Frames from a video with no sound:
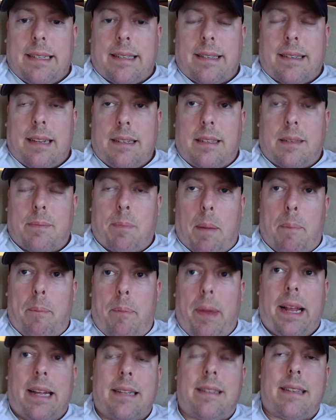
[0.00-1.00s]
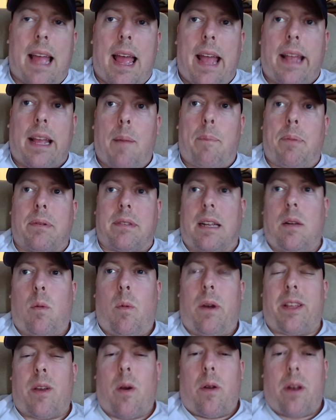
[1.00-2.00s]
and such. My biggest hangup is I don't
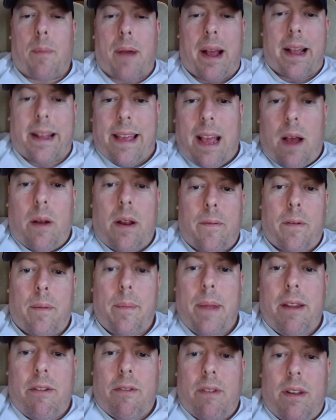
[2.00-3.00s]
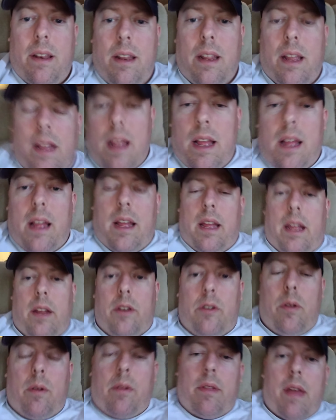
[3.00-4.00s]
want to go into my account information
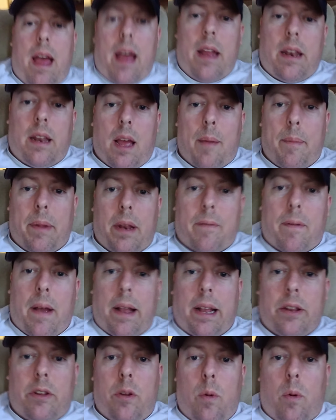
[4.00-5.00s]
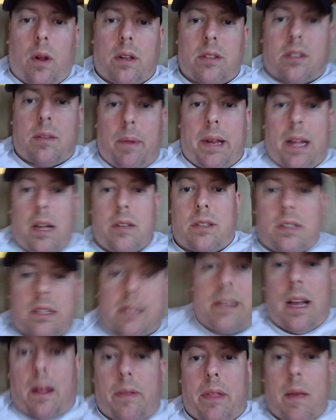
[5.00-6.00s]
and do that. I mean, if I could do it on somebody
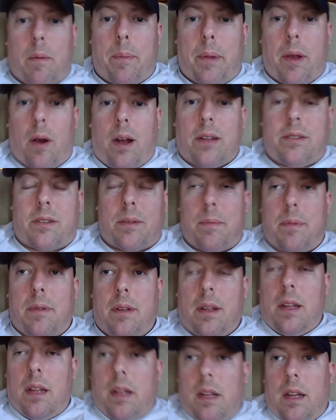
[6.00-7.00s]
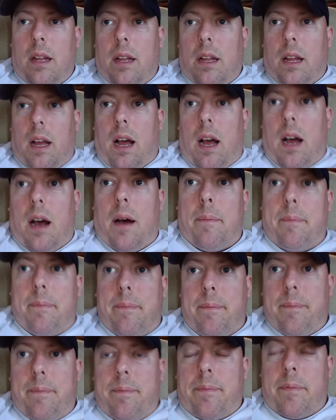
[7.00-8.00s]
else's account, that would be awesome.
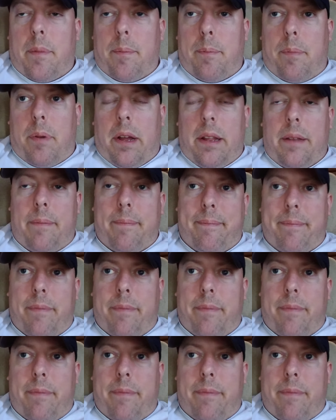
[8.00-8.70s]
But